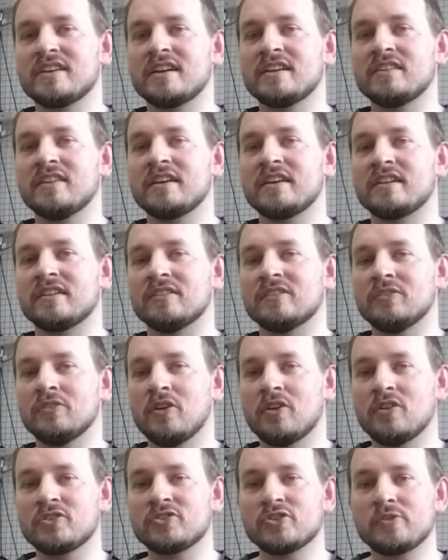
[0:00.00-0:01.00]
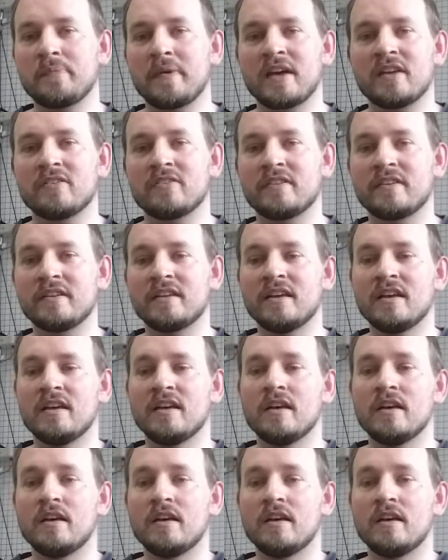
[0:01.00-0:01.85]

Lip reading: I like a larger battery.